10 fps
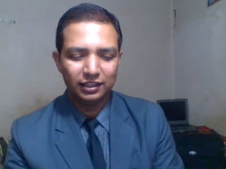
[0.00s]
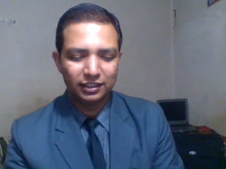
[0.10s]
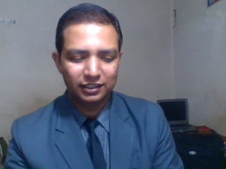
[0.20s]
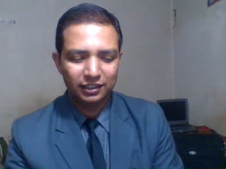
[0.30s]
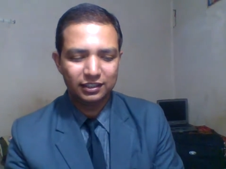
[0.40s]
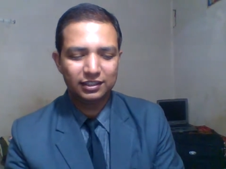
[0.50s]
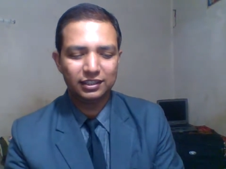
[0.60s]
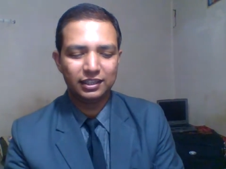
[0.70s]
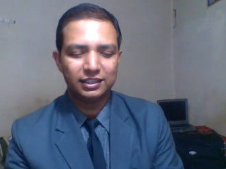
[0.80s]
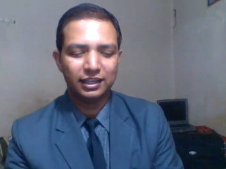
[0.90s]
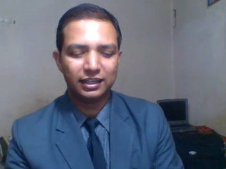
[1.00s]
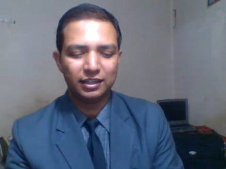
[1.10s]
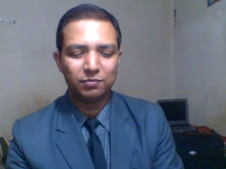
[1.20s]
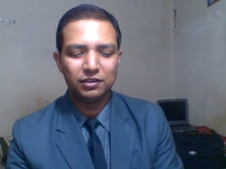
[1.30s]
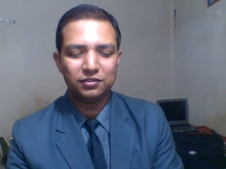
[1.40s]
Since she is
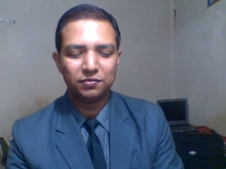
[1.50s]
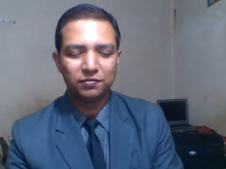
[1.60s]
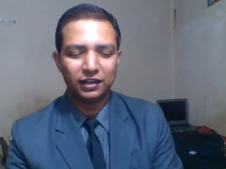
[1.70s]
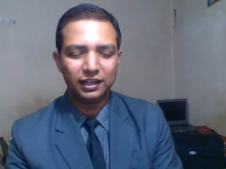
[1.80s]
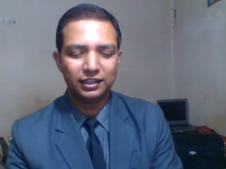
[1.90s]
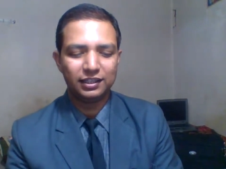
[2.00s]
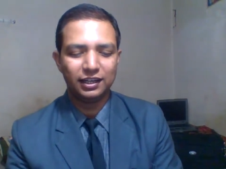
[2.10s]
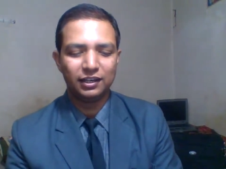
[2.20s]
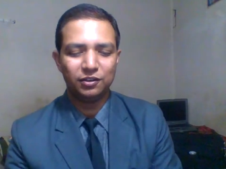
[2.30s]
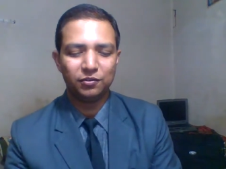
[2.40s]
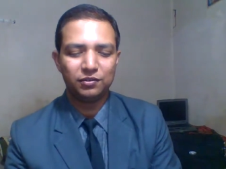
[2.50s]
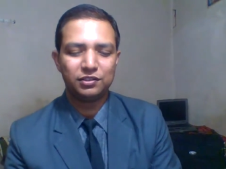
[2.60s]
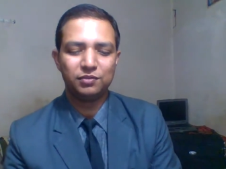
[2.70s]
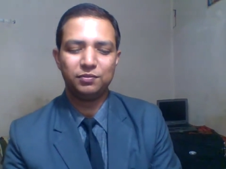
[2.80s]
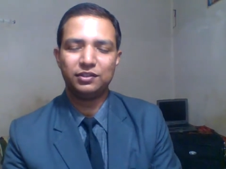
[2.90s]
unable to find her
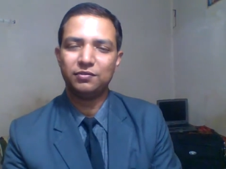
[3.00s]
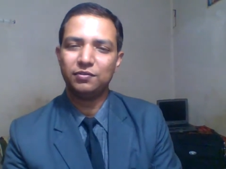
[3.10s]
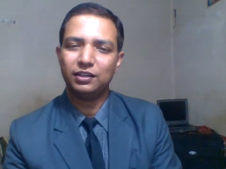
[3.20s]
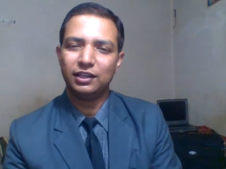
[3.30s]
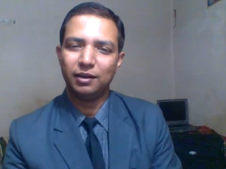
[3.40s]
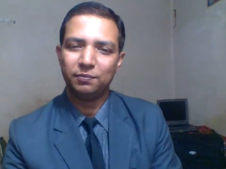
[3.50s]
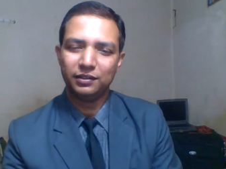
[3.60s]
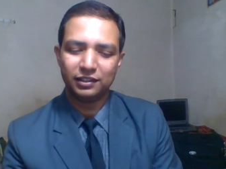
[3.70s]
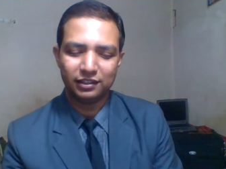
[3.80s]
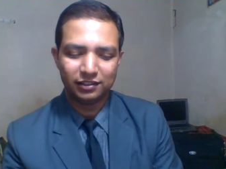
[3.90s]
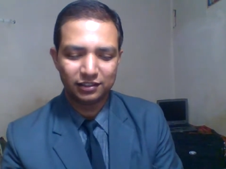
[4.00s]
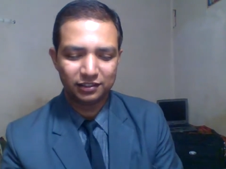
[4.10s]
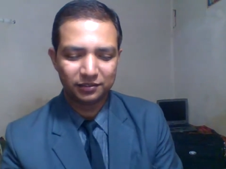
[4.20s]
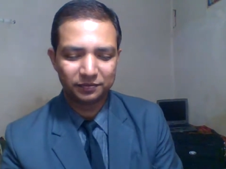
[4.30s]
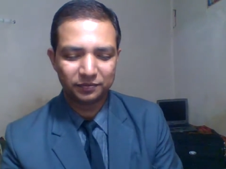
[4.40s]
lost beautiful
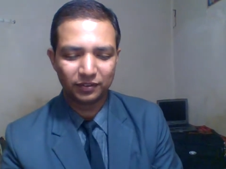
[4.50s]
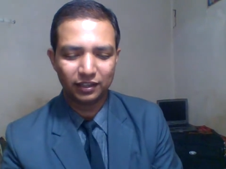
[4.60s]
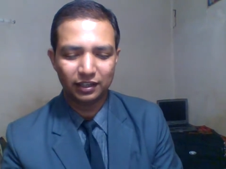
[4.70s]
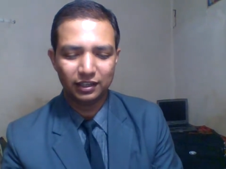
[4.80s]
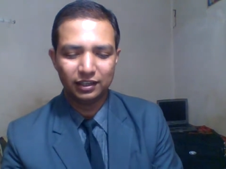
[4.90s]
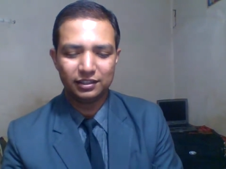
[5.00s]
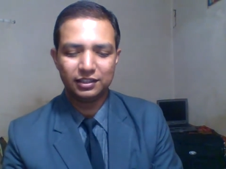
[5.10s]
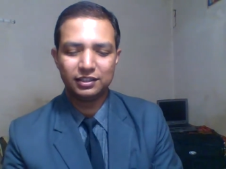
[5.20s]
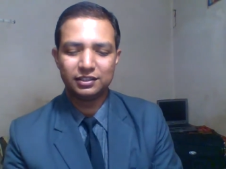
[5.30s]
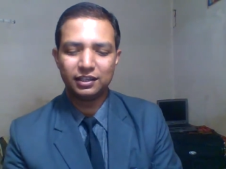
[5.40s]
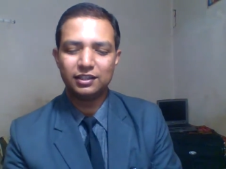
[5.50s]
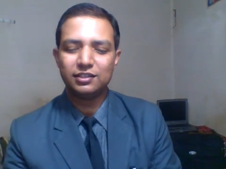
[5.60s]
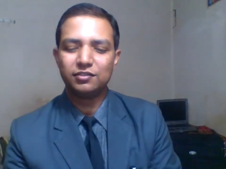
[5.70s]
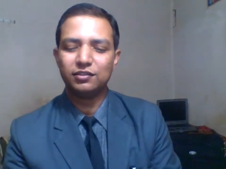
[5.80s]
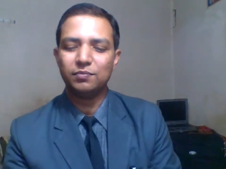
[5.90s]
appearance, she turns
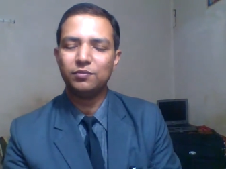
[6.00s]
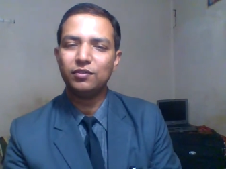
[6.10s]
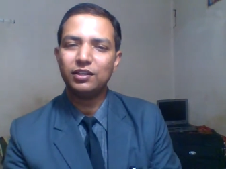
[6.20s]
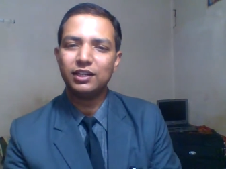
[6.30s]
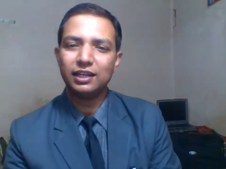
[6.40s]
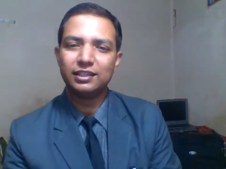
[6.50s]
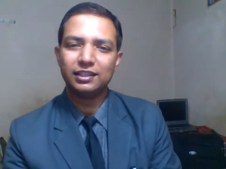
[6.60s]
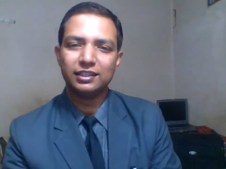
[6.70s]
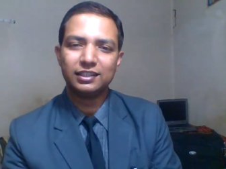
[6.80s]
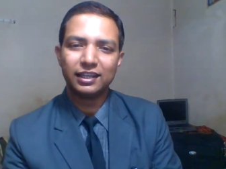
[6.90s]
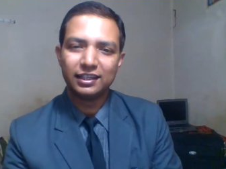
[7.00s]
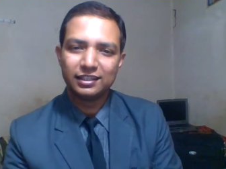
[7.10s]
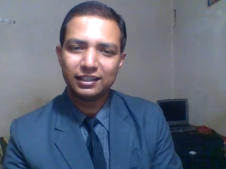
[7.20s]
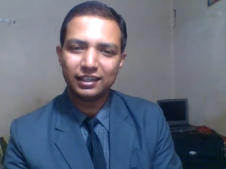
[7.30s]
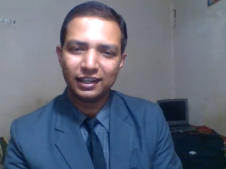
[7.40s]
to the moonlight and
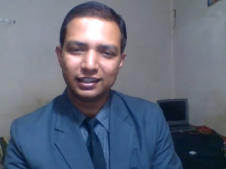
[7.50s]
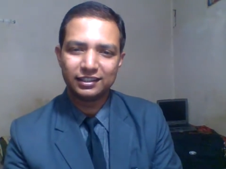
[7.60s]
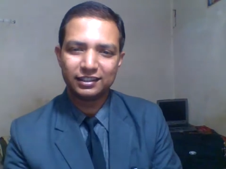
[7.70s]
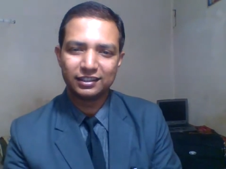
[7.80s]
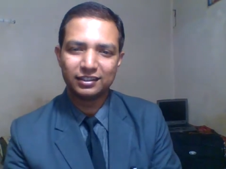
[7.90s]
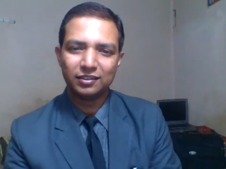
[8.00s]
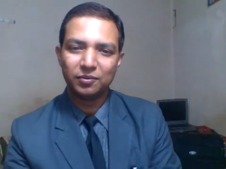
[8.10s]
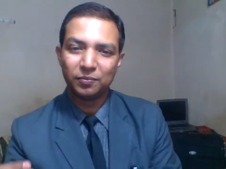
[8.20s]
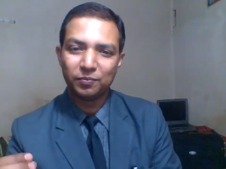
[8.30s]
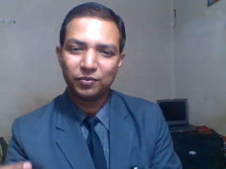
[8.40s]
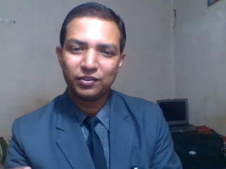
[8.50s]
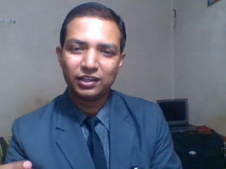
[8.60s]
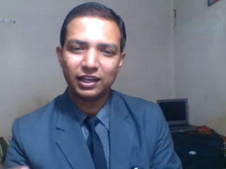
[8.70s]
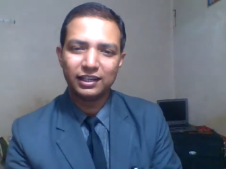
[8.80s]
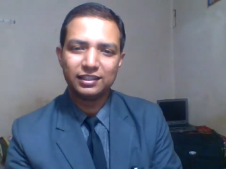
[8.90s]
candlelight.
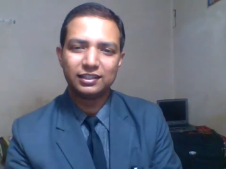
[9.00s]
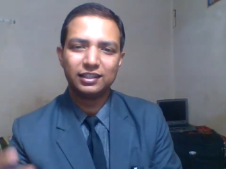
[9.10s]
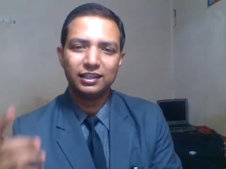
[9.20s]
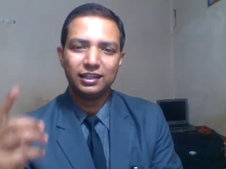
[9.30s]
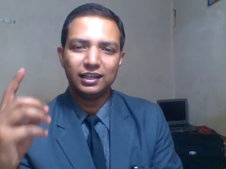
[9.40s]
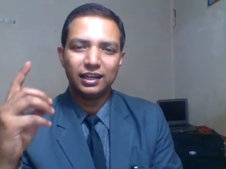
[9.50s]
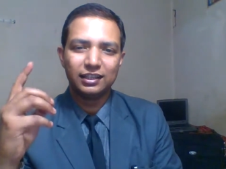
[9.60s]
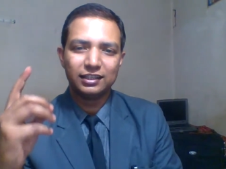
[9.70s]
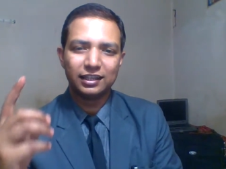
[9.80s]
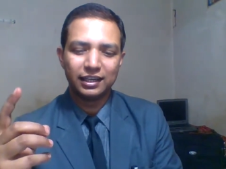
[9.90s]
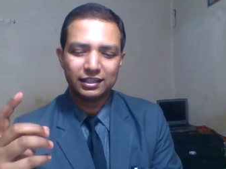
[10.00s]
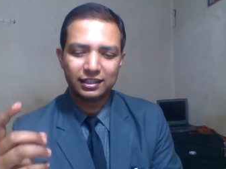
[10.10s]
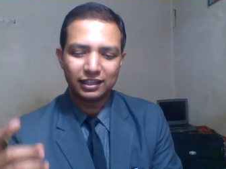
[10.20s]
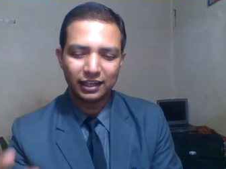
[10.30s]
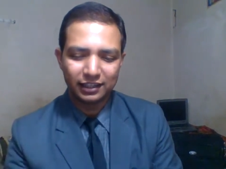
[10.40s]
Moonlight and
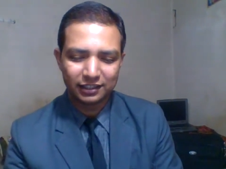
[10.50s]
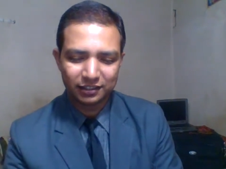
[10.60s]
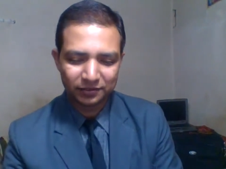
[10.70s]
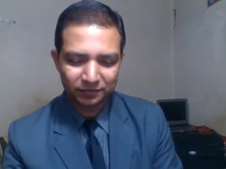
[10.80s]
candlelight,